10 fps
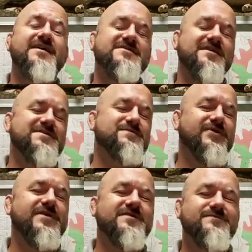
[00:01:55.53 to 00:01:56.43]
So it's
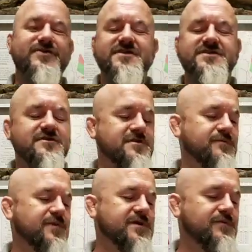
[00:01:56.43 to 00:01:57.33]
pretty pretty sure
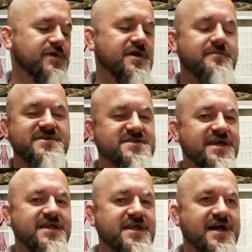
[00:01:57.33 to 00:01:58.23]
that we're, we're going to be
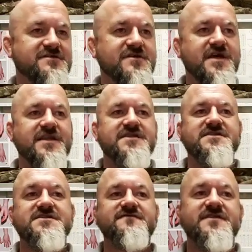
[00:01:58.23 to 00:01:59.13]
staying in
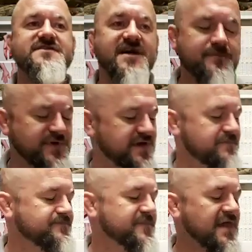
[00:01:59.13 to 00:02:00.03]
Hydrodynastes for the time being.